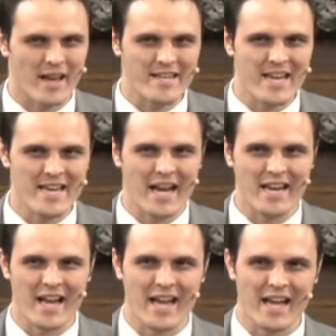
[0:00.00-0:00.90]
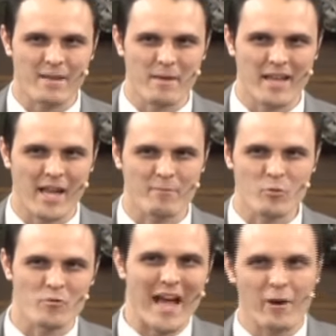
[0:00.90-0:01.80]
1999 became
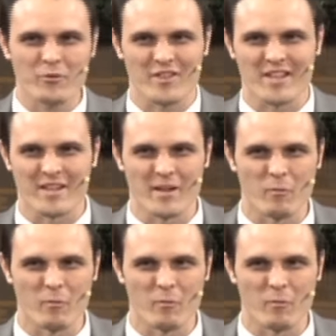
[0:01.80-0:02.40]
2000.